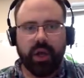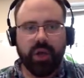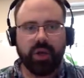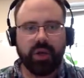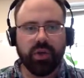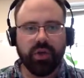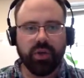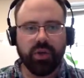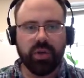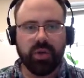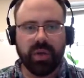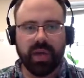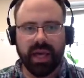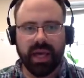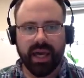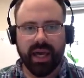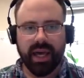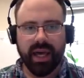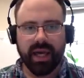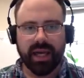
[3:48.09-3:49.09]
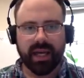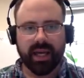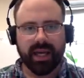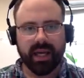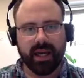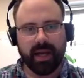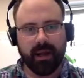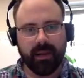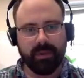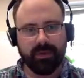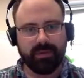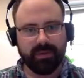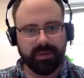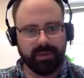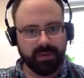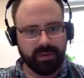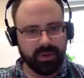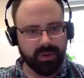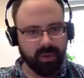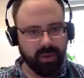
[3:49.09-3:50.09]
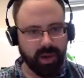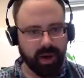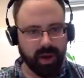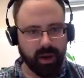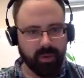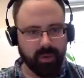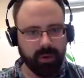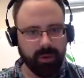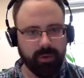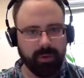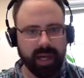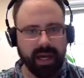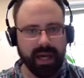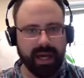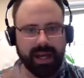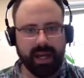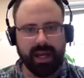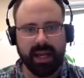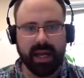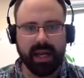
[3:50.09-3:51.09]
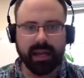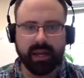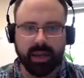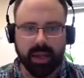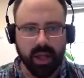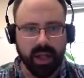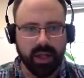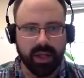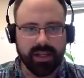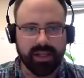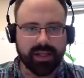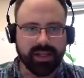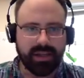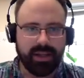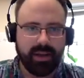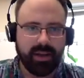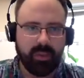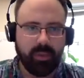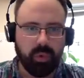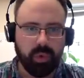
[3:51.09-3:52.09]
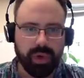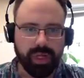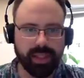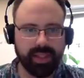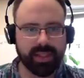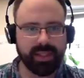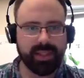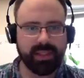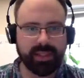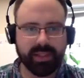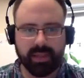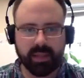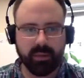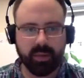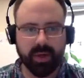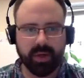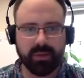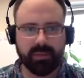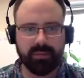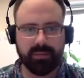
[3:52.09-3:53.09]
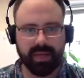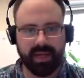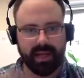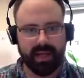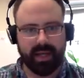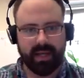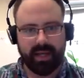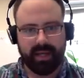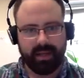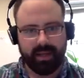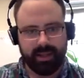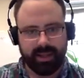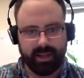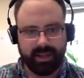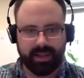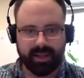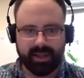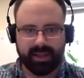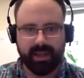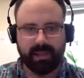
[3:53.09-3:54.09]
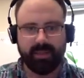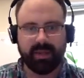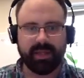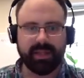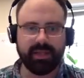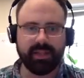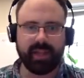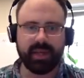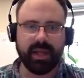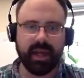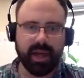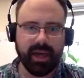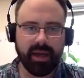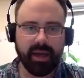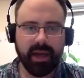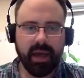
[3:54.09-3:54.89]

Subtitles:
you can come to the choir room at 9 o'clock on Sunday mornings in the summer, beginning this coming Sunday,